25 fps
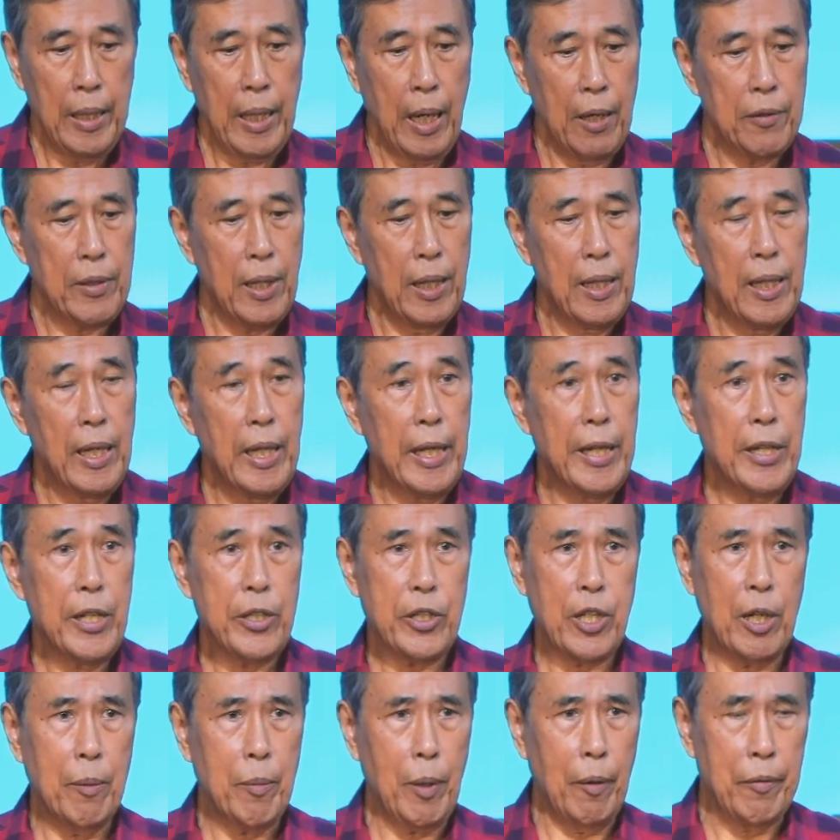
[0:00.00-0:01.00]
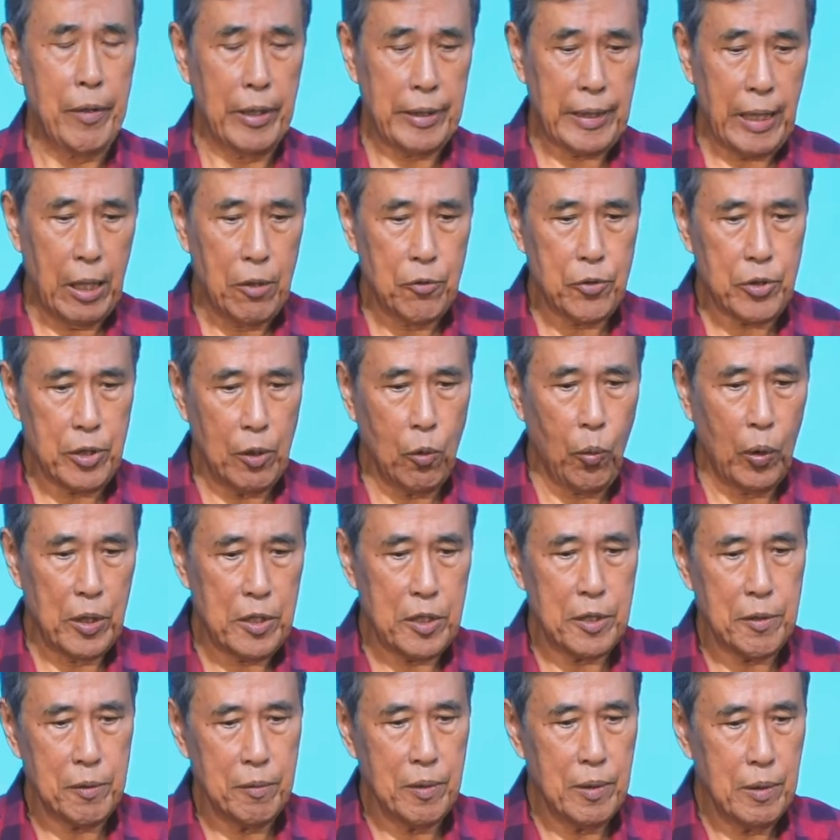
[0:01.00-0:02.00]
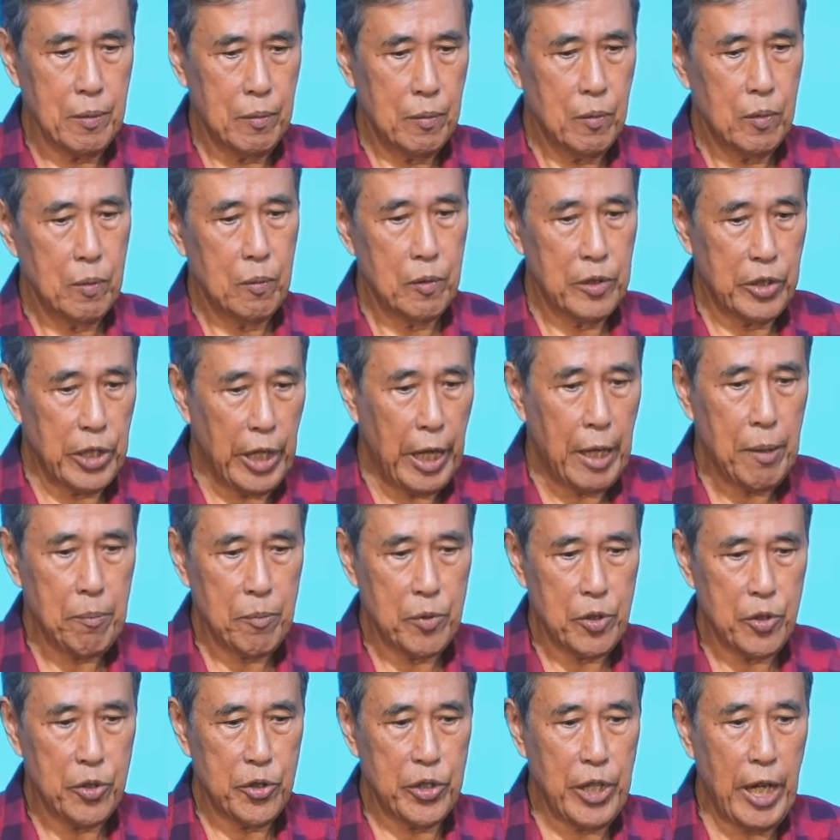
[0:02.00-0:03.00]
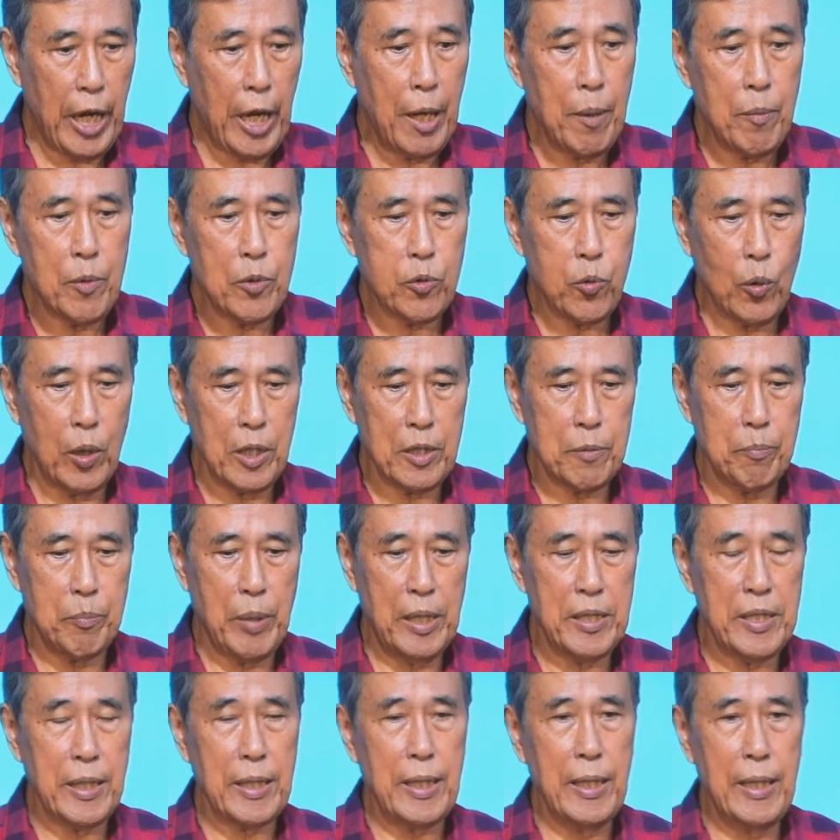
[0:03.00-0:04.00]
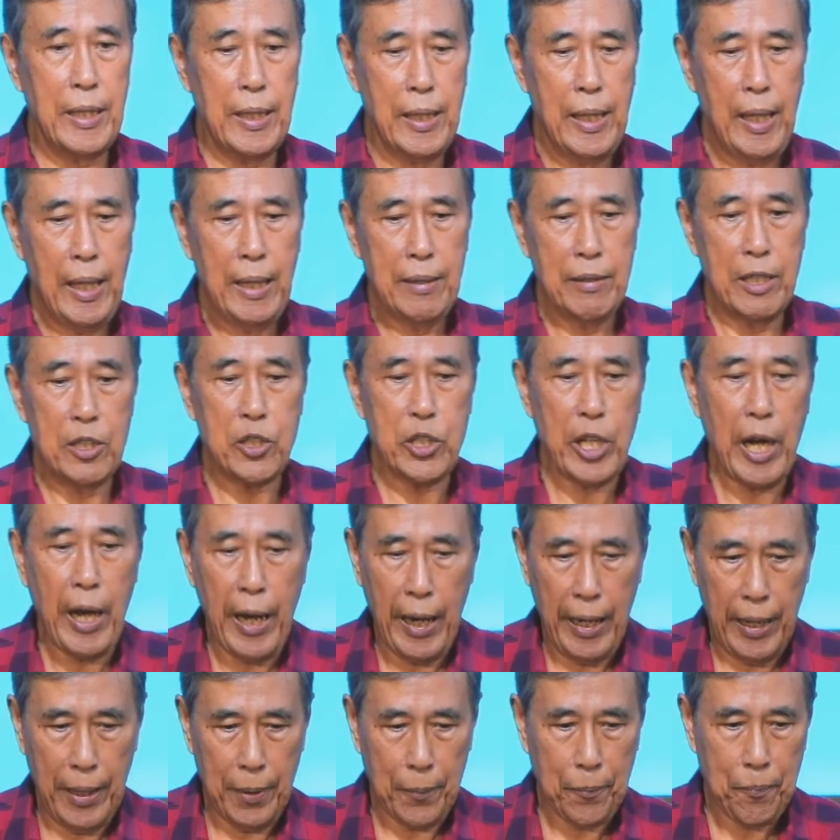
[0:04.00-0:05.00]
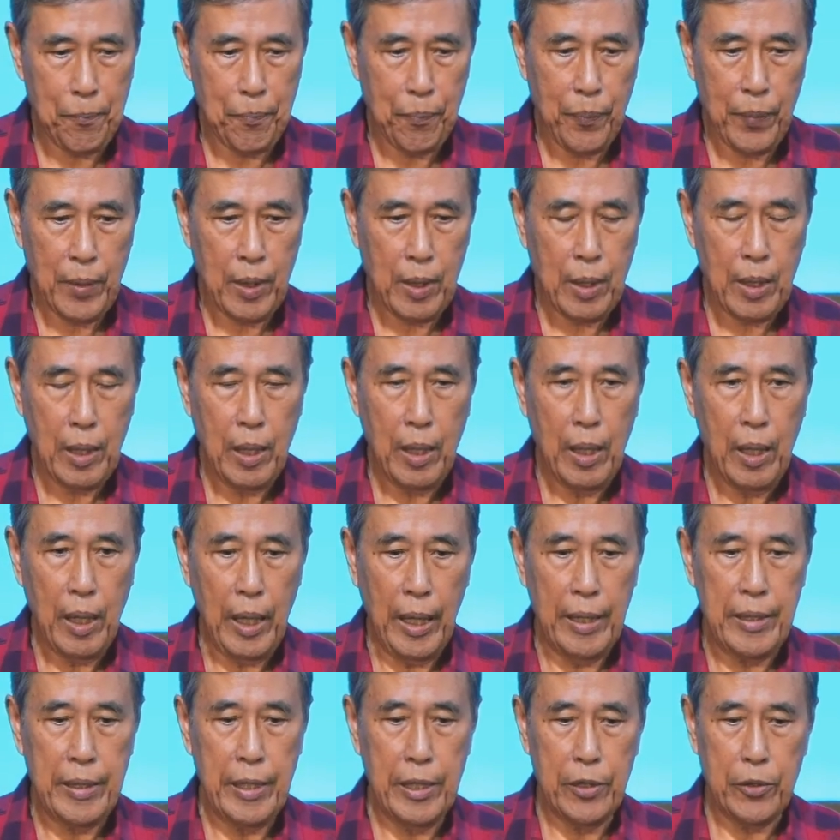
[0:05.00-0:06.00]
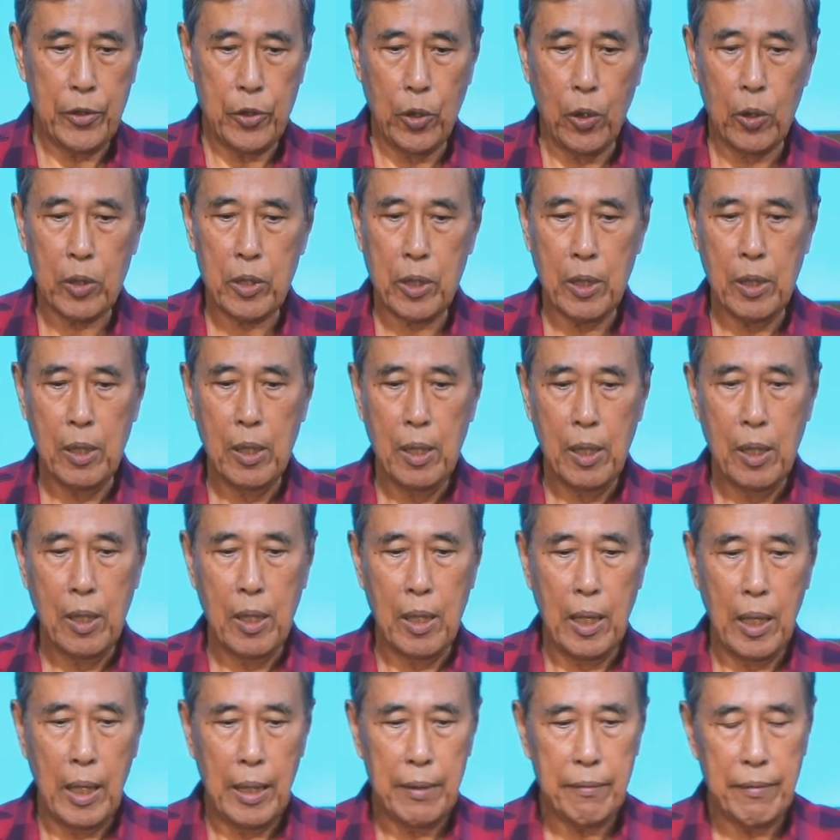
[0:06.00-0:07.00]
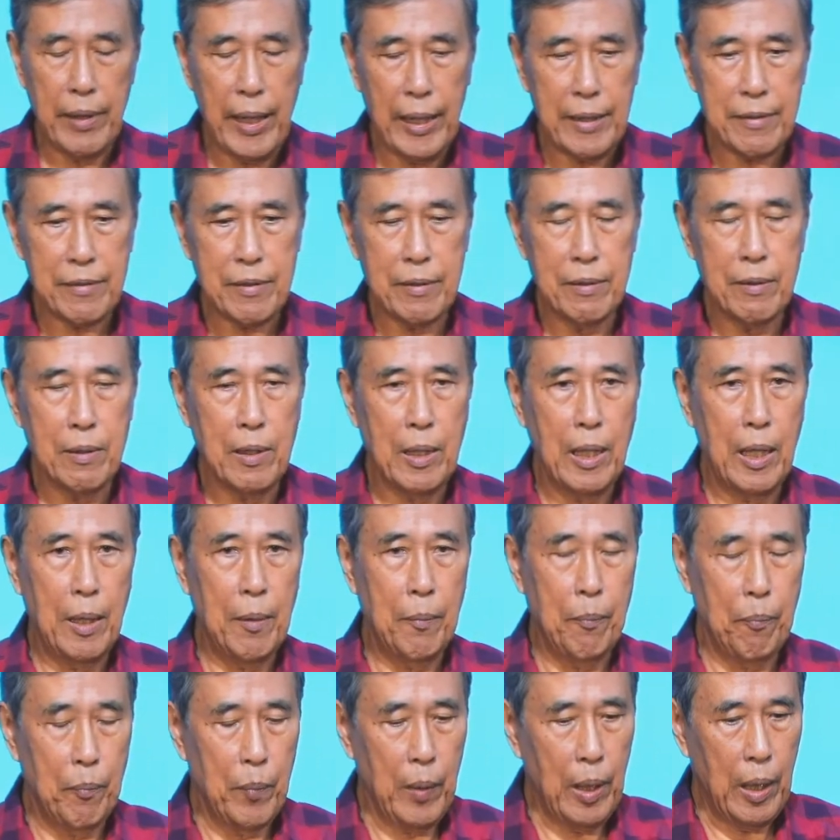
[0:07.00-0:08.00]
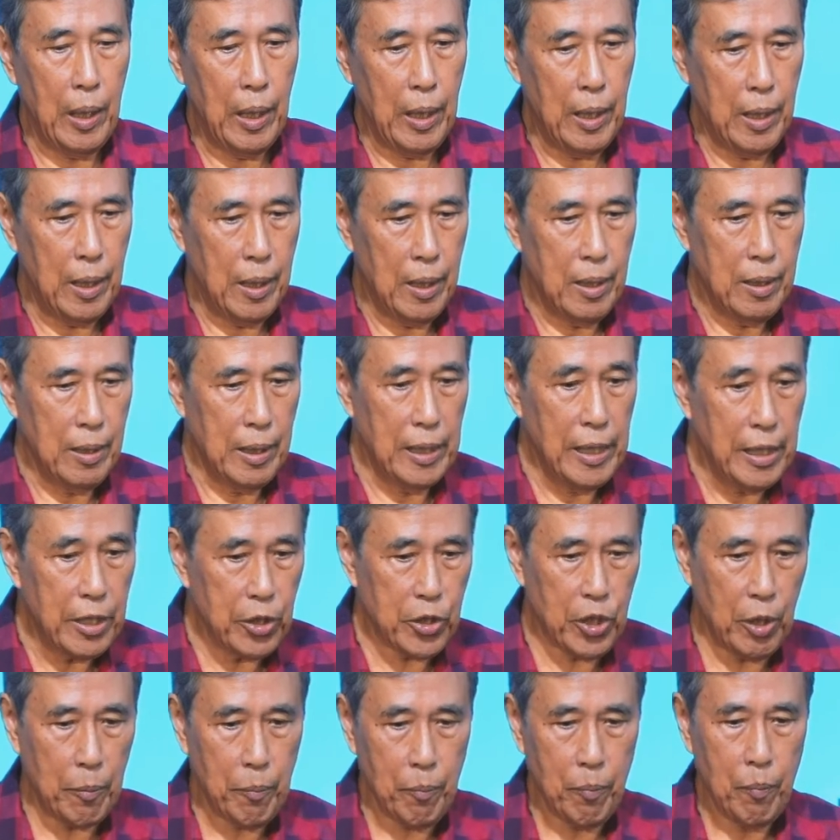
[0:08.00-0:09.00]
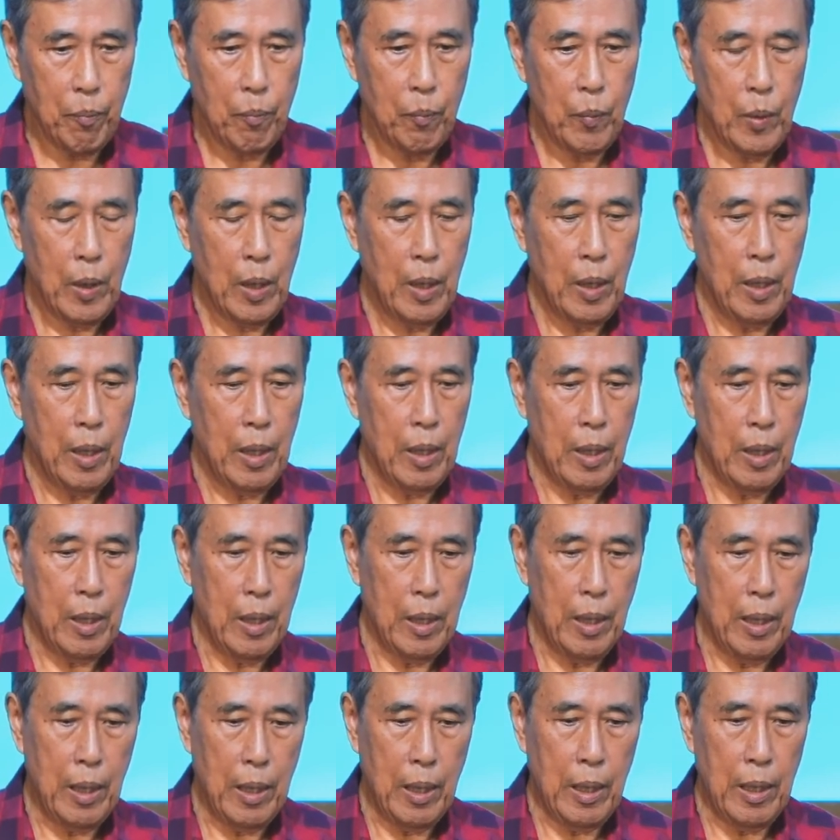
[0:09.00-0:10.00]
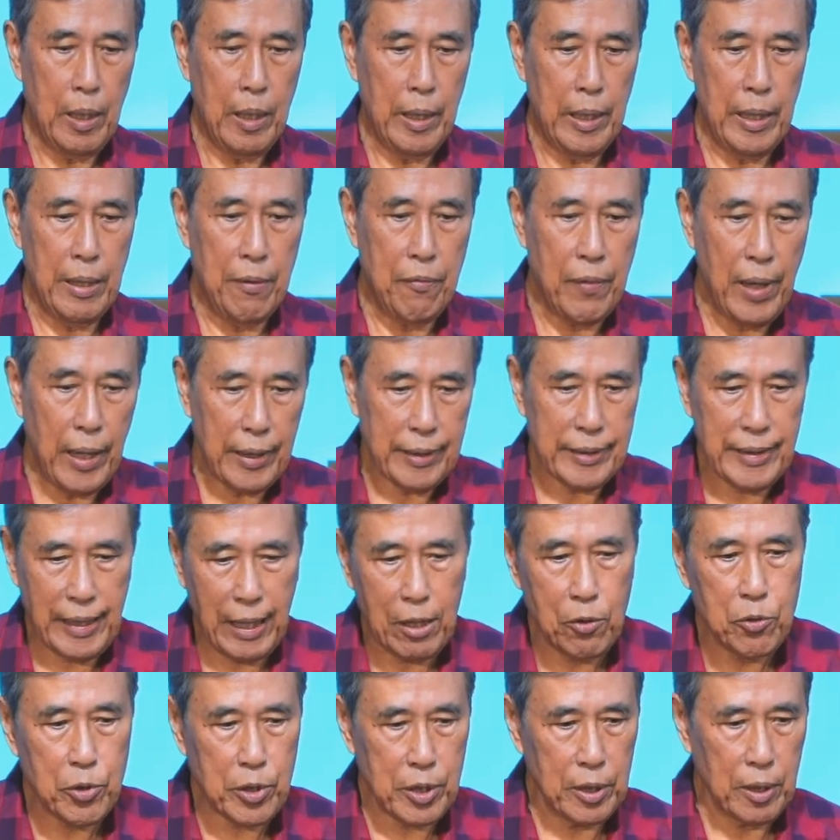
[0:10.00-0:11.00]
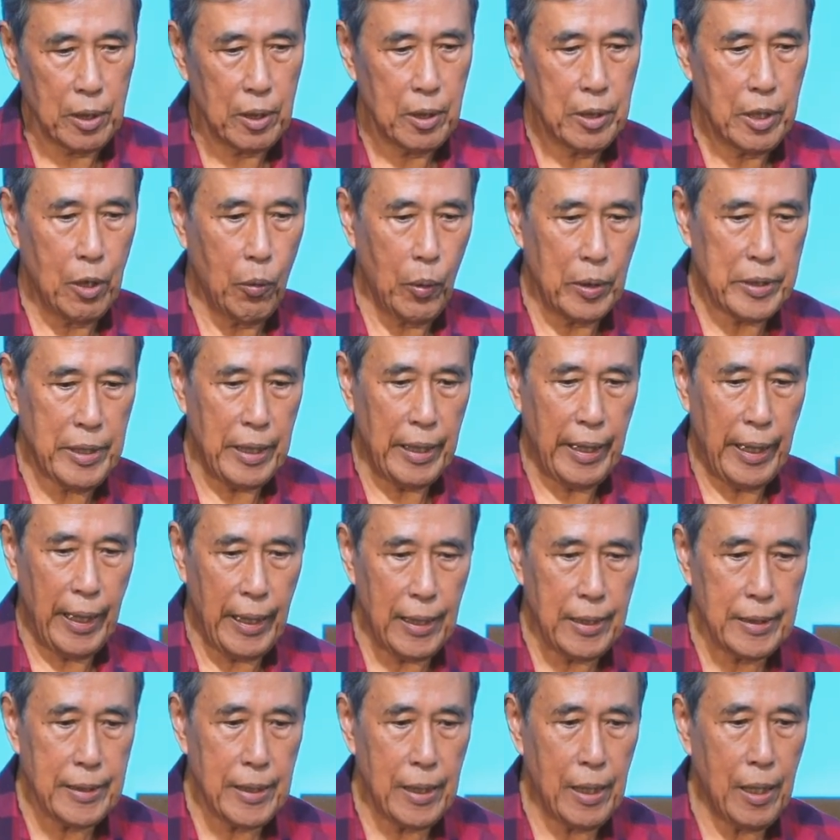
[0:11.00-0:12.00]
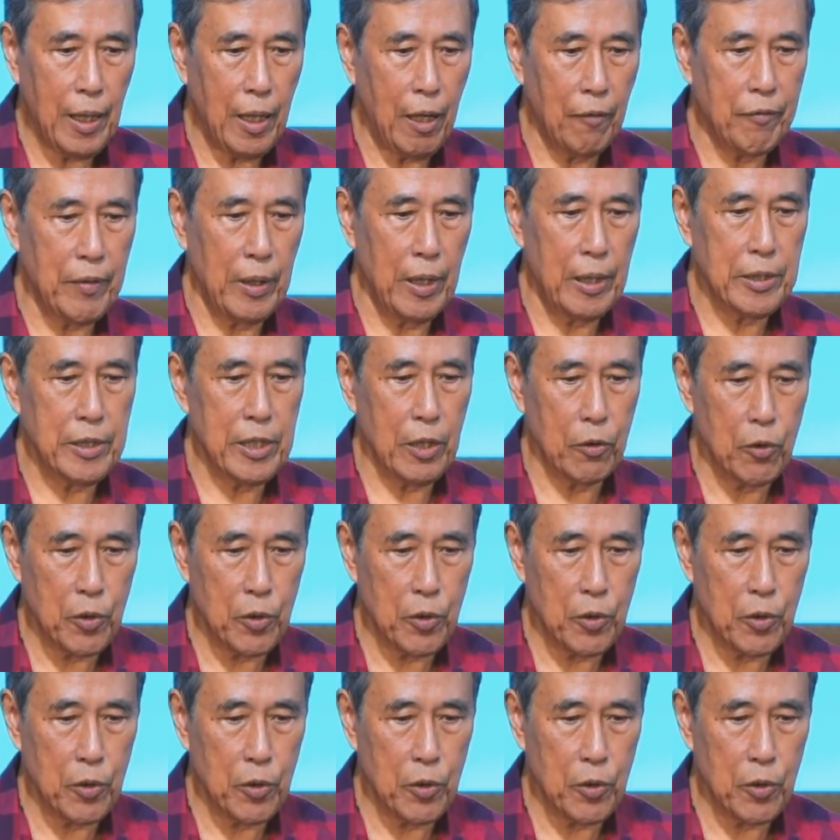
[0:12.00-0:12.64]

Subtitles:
Now, the leadership of the council was James. James was basically the chair. And he took that leadership in that council. He was an elder of the